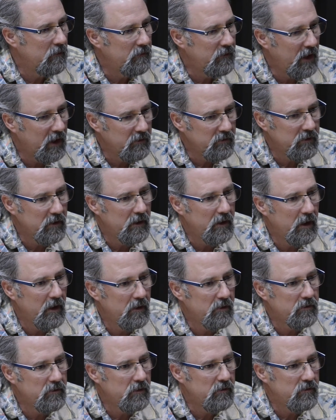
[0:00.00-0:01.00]
fast
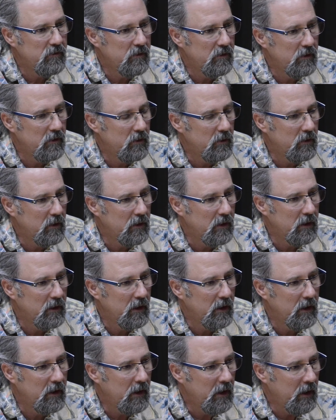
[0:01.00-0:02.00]
analysis that you can
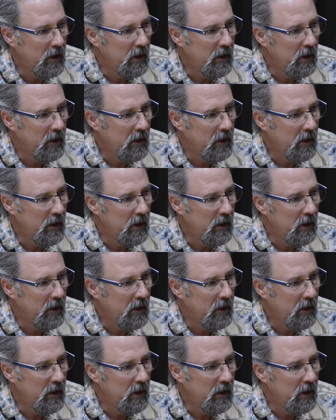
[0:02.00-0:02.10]
get.